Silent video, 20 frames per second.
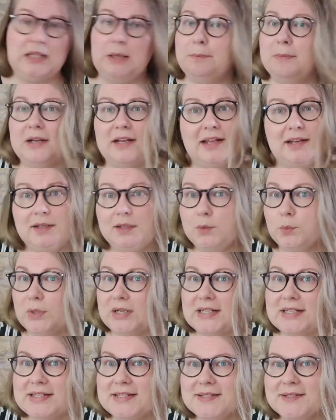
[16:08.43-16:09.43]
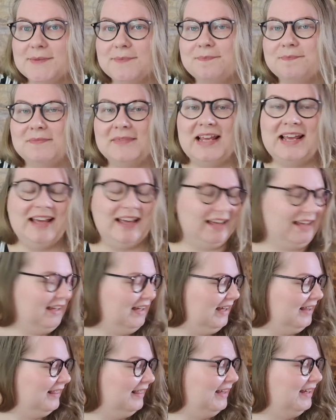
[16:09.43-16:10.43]
But anyways,
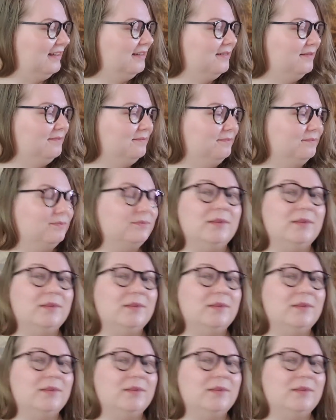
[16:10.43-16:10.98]
and then